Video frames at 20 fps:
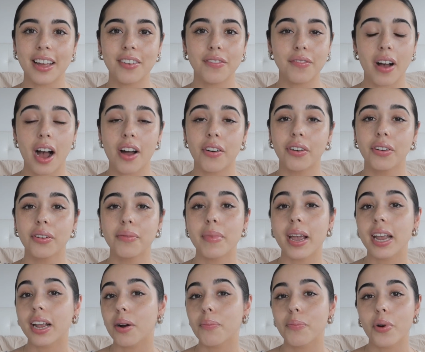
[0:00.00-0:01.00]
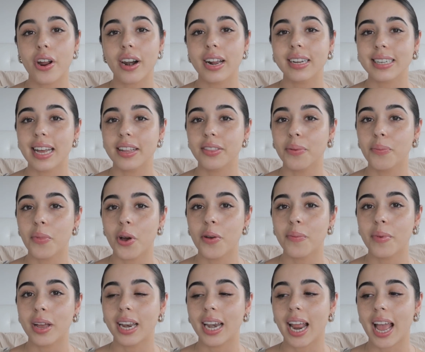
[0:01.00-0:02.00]
and viral makeup products at the
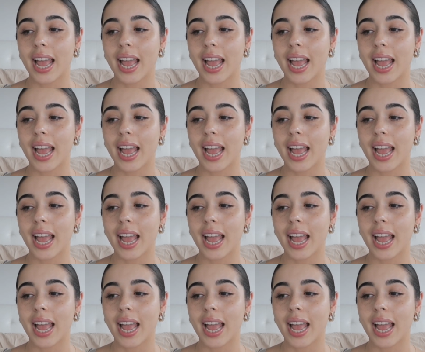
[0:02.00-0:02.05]
moment,